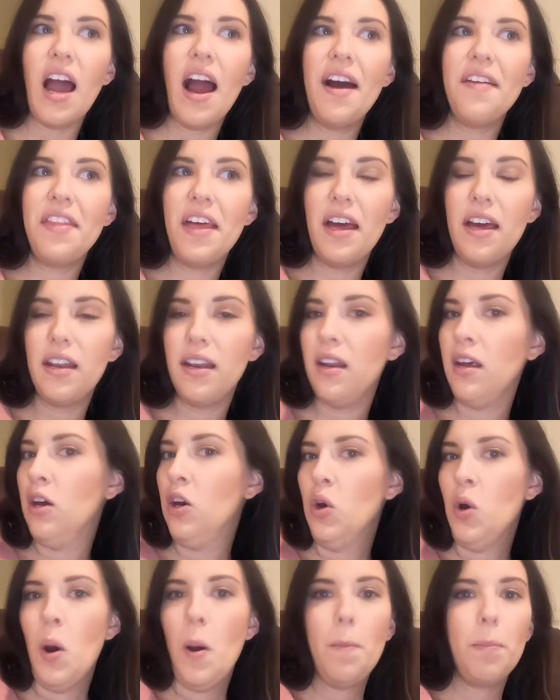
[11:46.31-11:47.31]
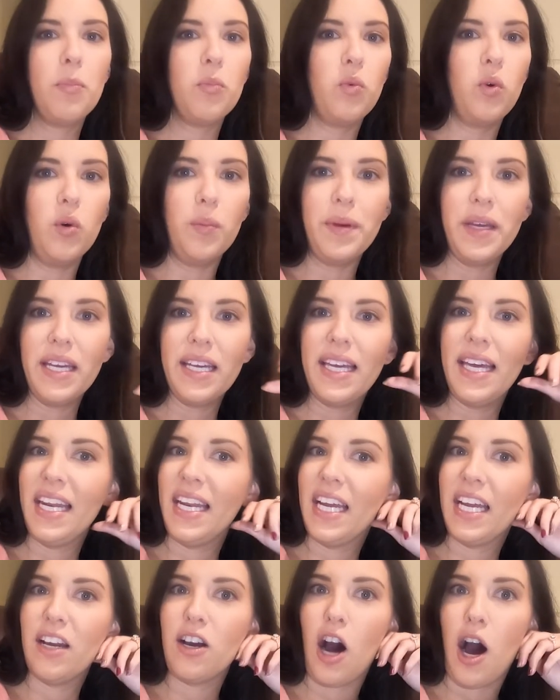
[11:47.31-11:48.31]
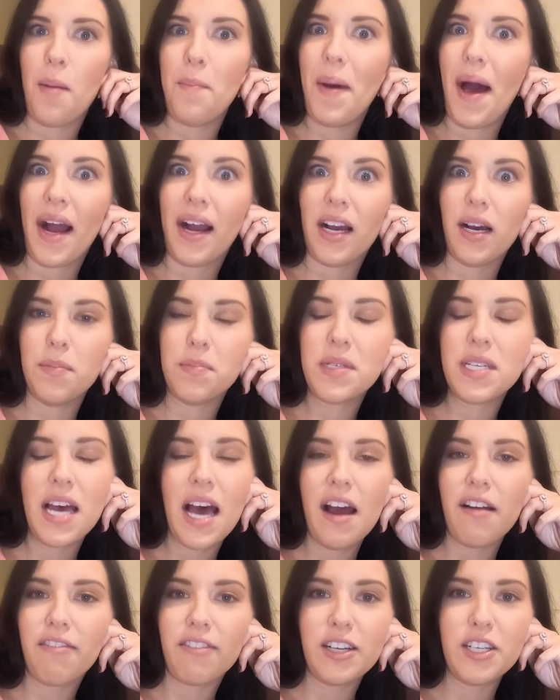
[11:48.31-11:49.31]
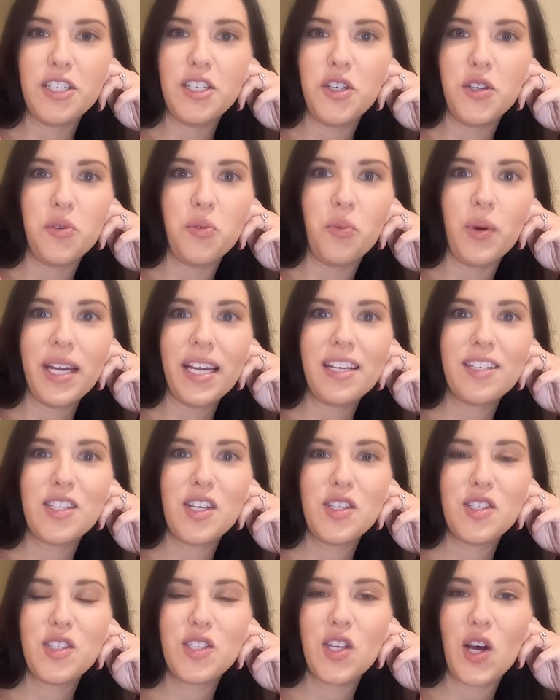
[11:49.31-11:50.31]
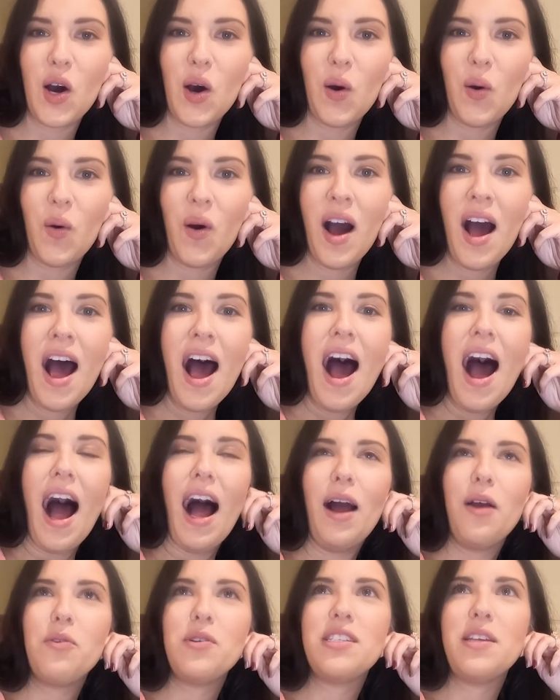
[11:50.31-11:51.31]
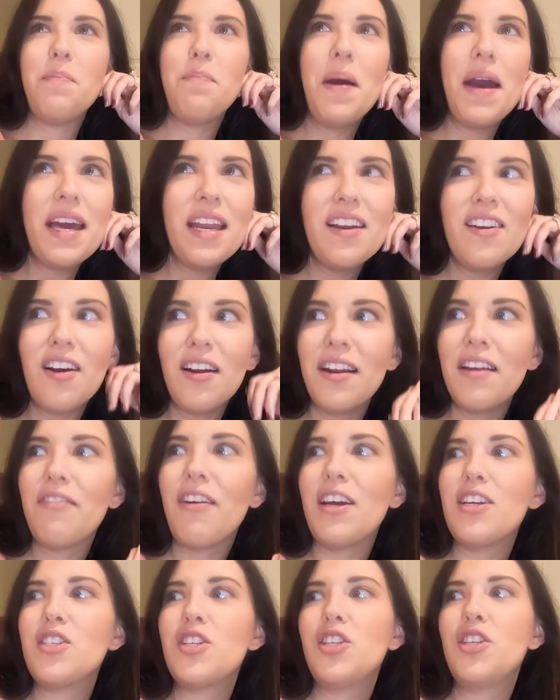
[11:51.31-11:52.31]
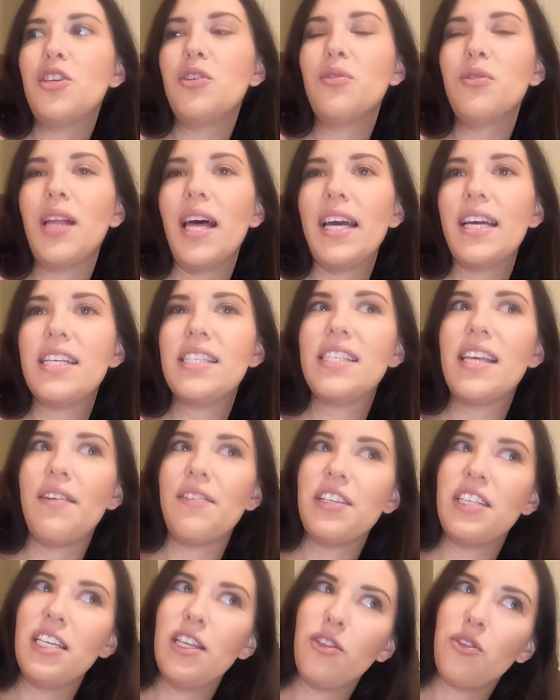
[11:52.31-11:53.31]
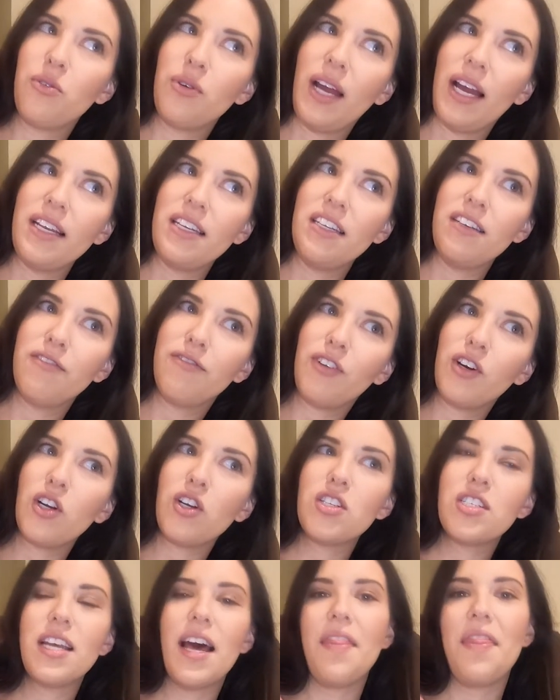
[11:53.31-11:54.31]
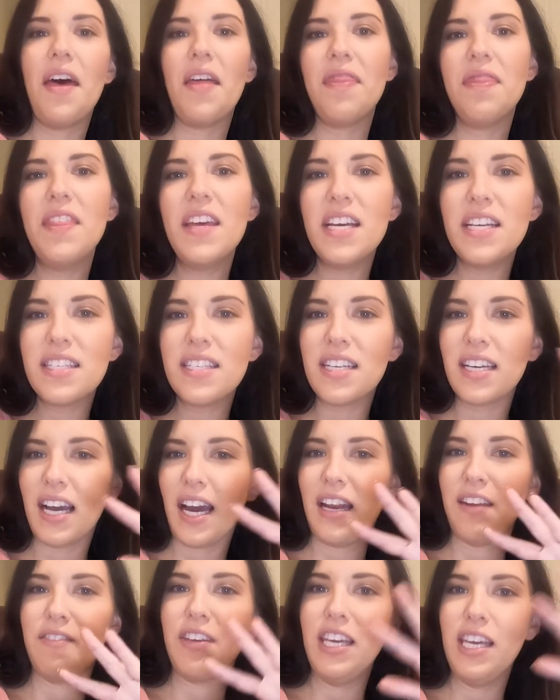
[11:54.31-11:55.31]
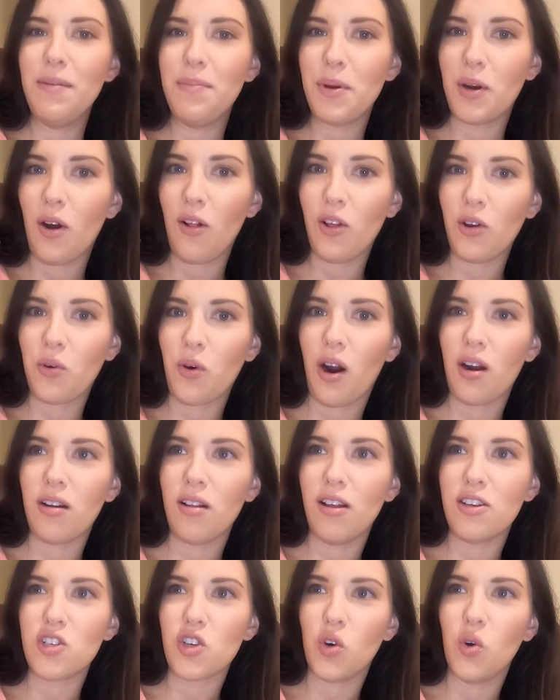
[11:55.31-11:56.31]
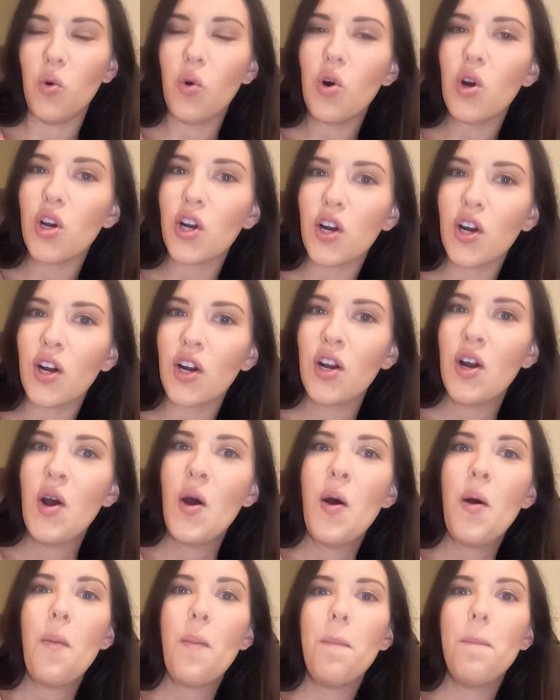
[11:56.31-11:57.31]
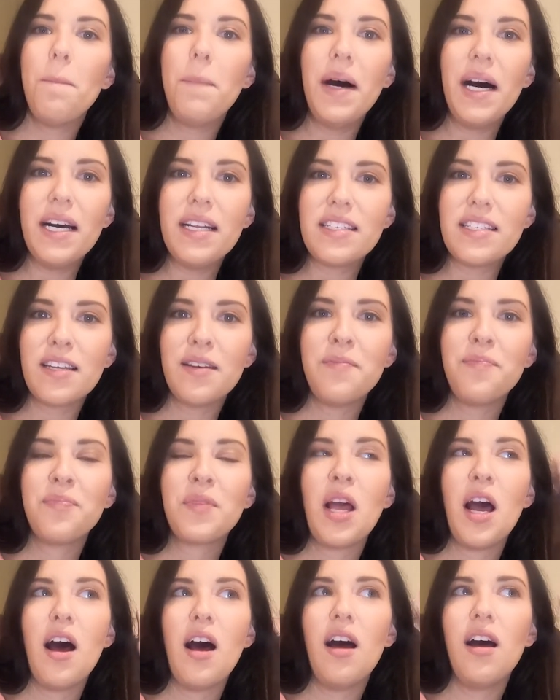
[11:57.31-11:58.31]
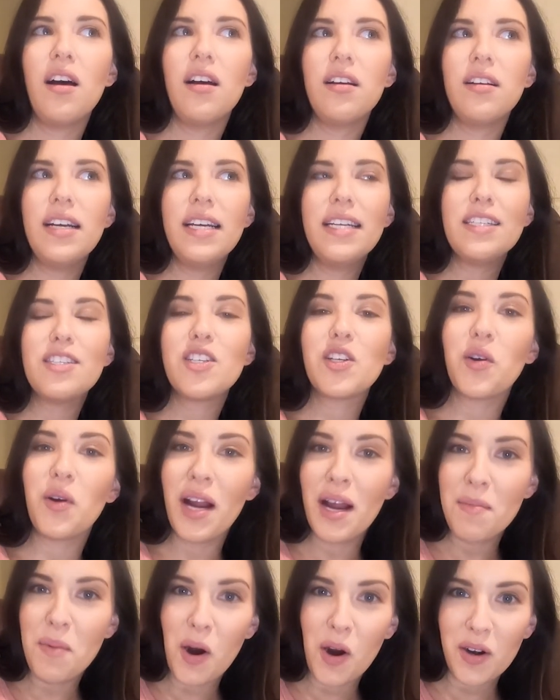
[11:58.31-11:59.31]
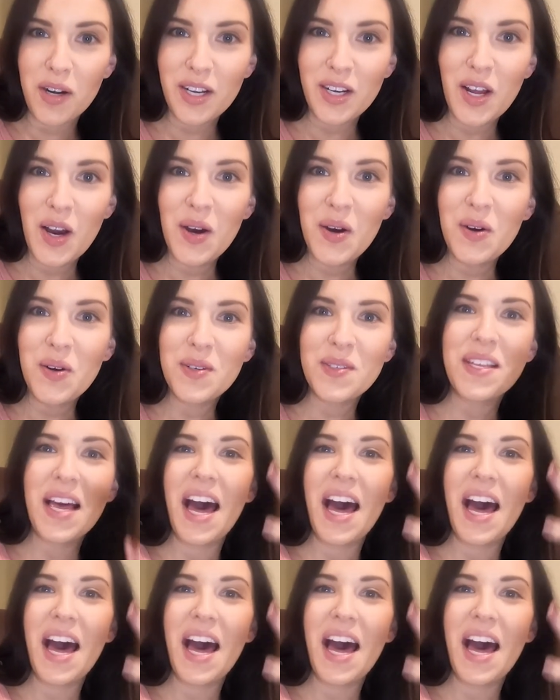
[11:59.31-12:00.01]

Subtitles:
And then we'll be getting caught back up to every 2 weeks. So I debated on if I should do like 17 through 19 first and then this to kind of keep it all in chronological order. But Instagram already knows,